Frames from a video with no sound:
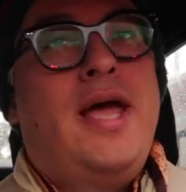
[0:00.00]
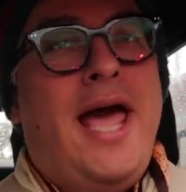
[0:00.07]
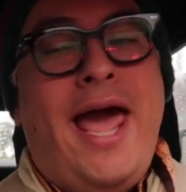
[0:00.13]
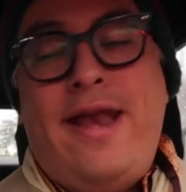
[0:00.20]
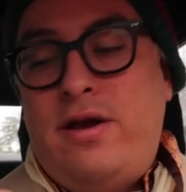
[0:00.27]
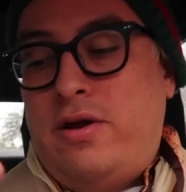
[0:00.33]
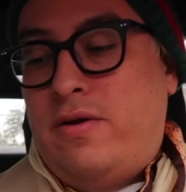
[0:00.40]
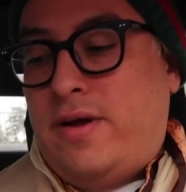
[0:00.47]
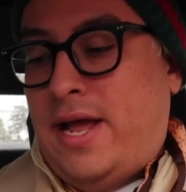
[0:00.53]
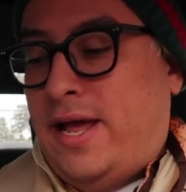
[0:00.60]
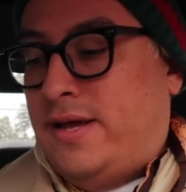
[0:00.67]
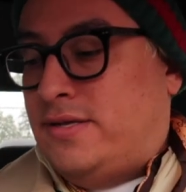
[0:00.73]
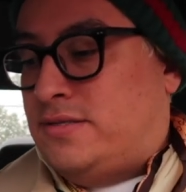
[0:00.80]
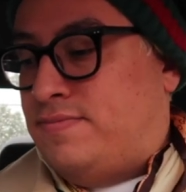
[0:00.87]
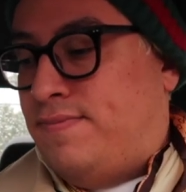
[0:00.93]
I don't know,
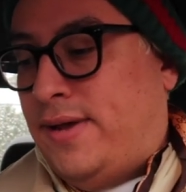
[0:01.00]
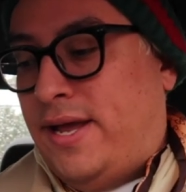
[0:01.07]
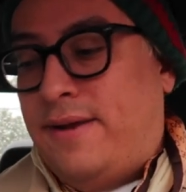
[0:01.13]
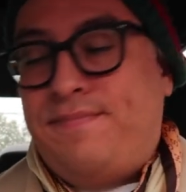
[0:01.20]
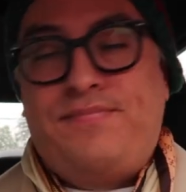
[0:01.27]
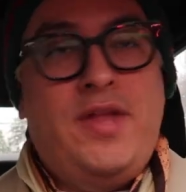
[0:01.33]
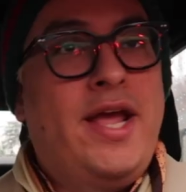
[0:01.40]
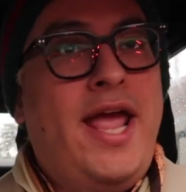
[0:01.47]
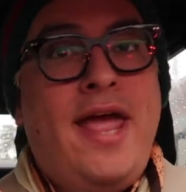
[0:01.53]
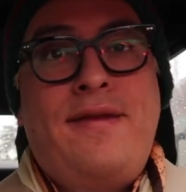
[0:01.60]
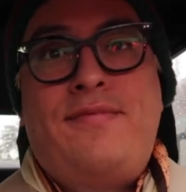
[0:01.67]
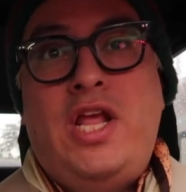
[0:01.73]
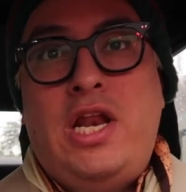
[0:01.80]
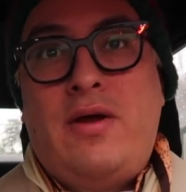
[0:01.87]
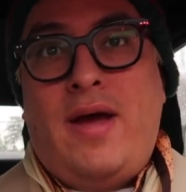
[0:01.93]
guys. But
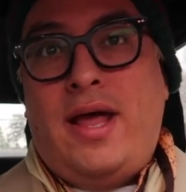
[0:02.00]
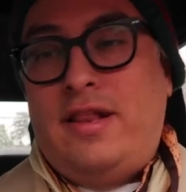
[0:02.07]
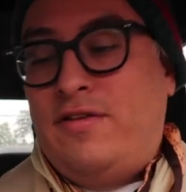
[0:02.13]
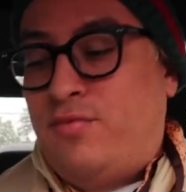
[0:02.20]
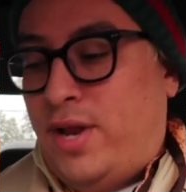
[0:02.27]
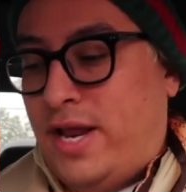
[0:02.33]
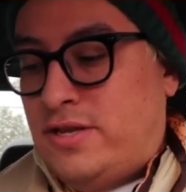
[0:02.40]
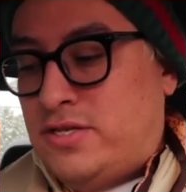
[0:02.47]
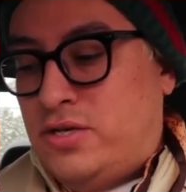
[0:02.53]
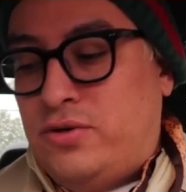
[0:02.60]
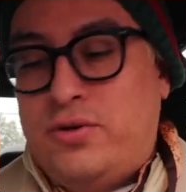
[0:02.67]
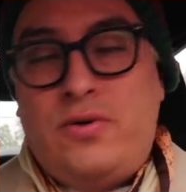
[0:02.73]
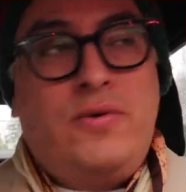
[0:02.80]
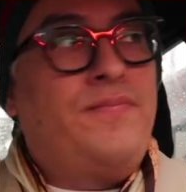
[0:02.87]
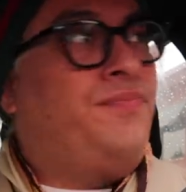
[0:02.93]
again, you know, I love what I
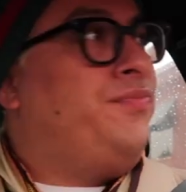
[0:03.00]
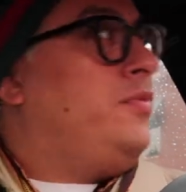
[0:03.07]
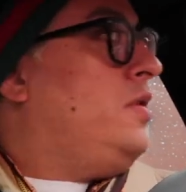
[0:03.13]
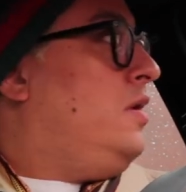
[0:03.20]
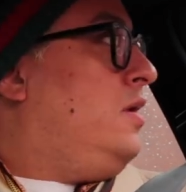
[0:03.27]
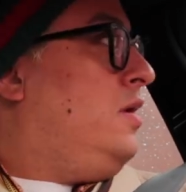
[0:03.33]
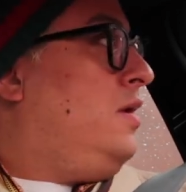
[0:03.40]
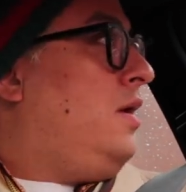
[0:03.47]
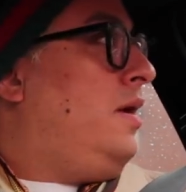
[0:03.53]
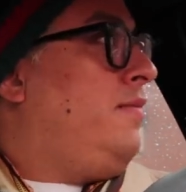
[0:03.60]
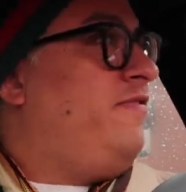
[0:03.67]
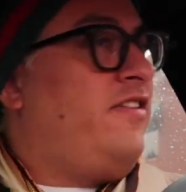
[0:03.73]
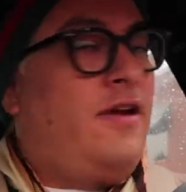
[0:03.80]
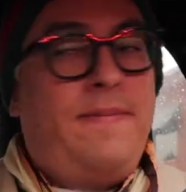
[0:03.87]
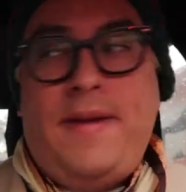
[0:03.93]
do.
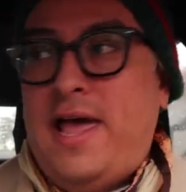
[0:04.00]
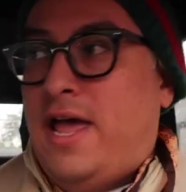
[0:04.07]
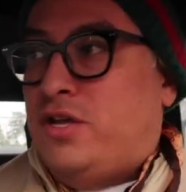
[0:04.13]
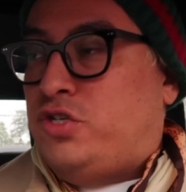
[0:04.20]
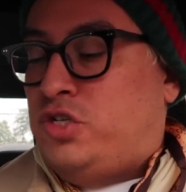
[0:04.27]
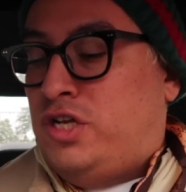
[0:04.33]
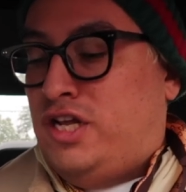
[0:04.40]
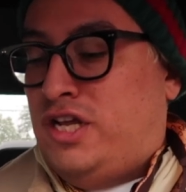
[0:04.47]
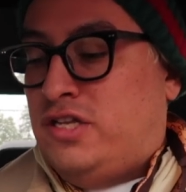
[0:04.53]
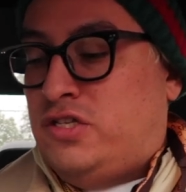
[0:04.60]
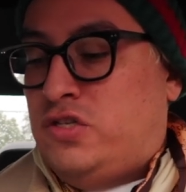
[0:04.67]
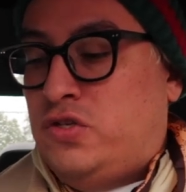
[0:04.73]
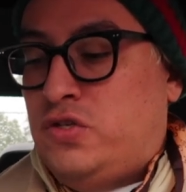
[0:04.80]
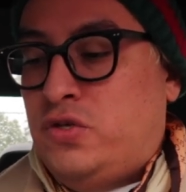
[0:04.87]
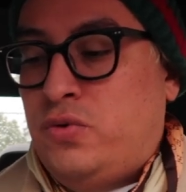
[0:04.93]
I'm very passionate
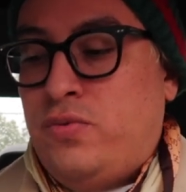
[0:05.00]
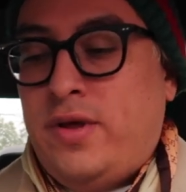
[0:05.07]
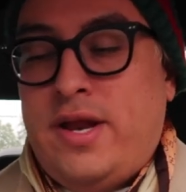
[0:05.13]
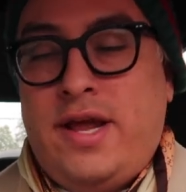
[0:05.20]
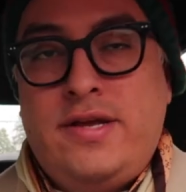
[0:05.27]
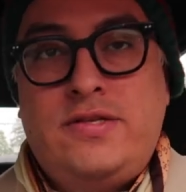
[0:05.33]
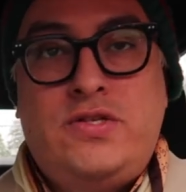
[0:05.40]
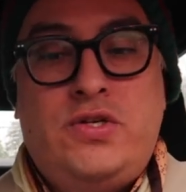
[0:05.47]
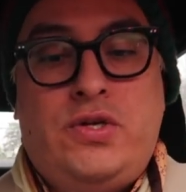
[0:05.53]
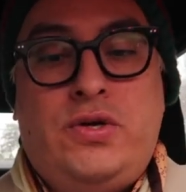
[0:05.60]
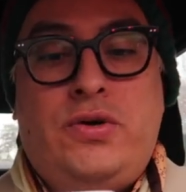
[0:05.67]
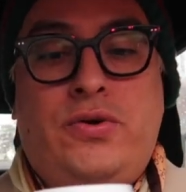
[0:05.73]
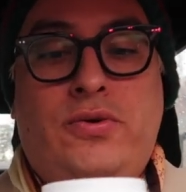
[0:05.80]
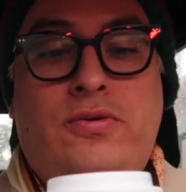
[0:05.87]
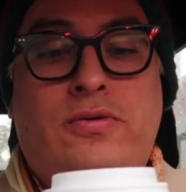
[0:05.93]
to do what I
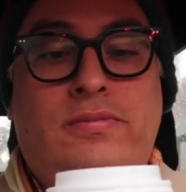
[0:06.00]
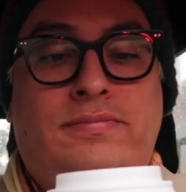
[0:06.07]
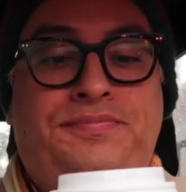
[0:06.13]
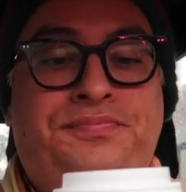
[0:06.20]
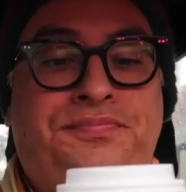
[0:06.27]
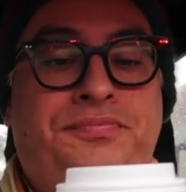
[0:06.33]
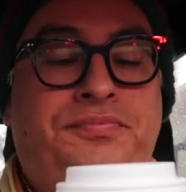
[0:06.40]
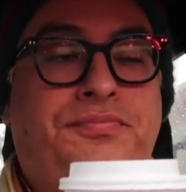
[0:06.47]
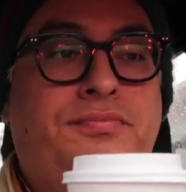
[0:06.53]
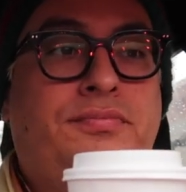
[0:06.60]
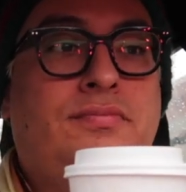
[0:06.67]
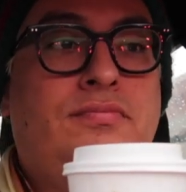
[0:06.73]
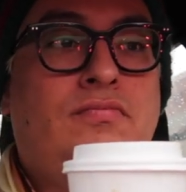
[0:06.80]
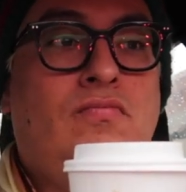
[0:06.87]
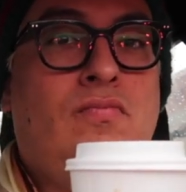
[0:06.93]
do.
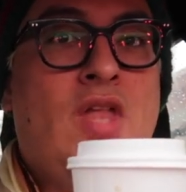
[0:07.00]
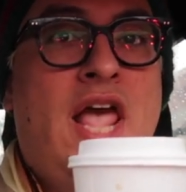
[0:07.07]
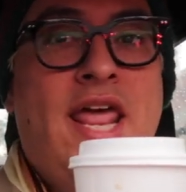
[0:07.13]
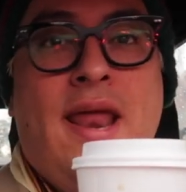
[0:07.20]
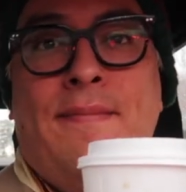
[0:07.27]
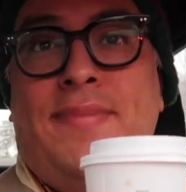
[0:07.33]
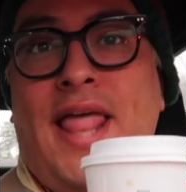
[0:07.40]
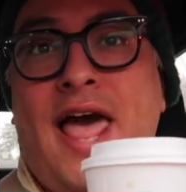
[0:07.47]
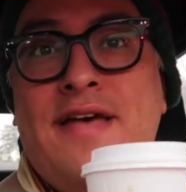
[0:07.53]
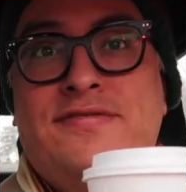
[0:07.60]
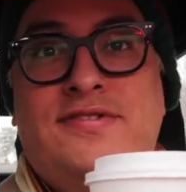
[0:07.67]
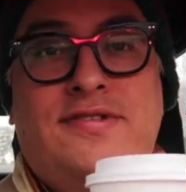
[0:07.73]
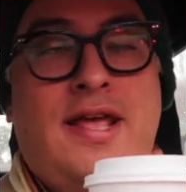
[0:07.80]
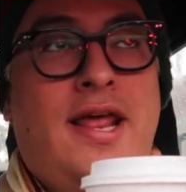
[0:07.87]
And I'm blessed.